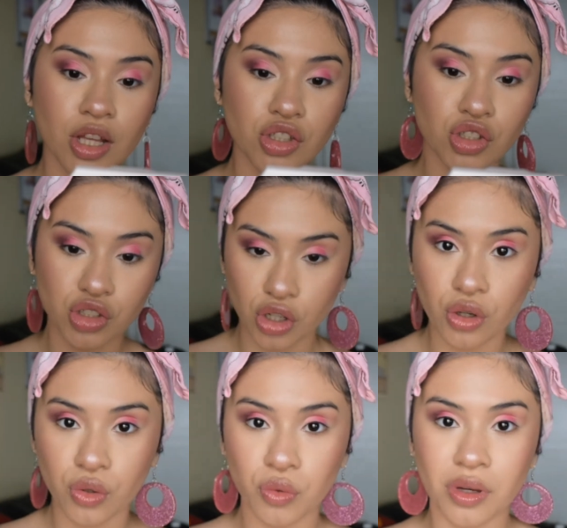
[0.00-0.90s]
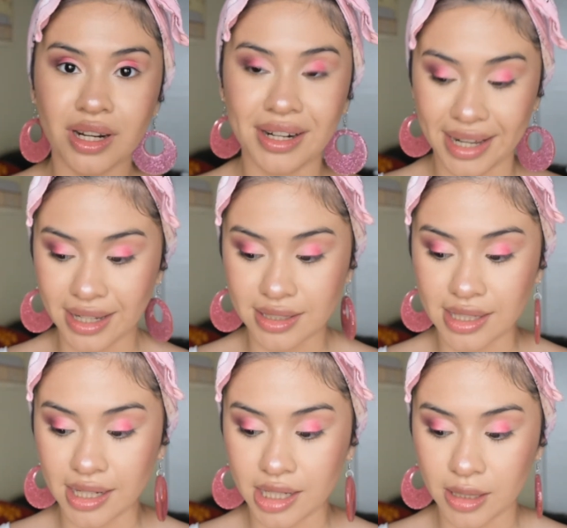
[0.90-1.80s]
So nice.
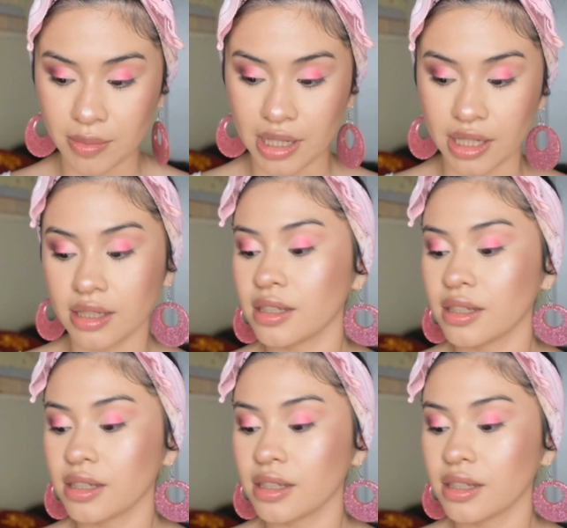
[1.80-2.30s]
I am like